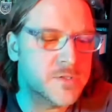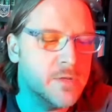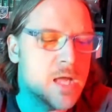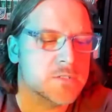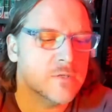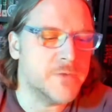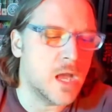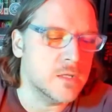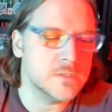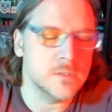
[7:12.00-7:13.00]
So that's a
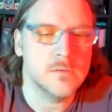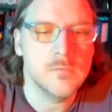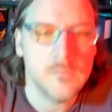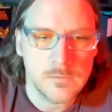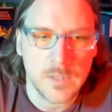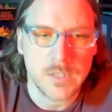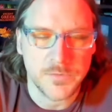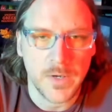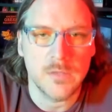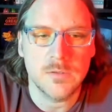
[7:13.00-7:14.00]
fallacy. That's
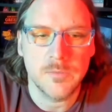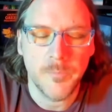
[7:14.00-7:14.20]
fallacy.